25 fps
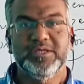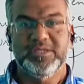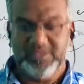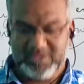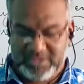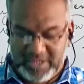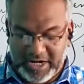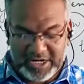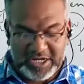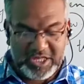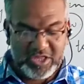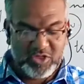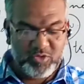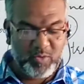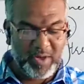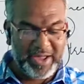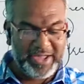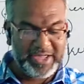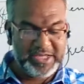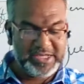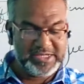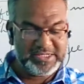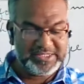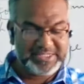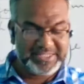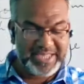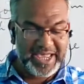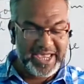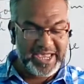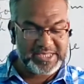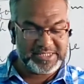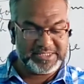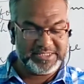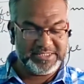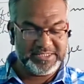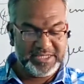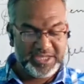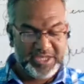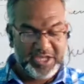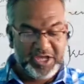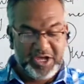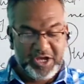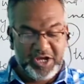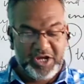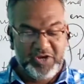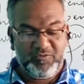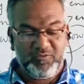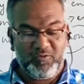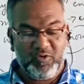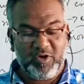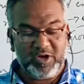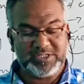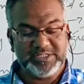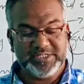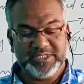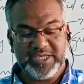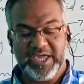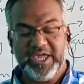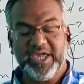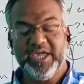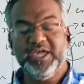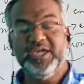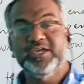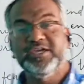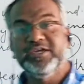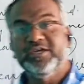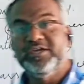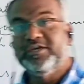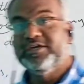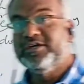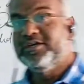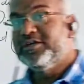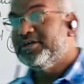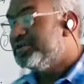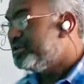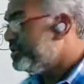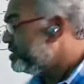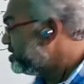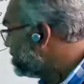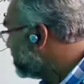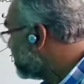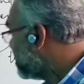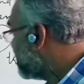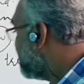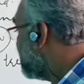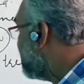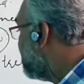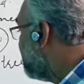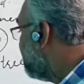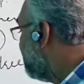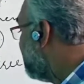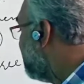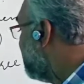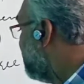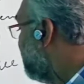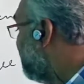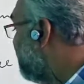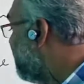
That is why he says it was a deceitful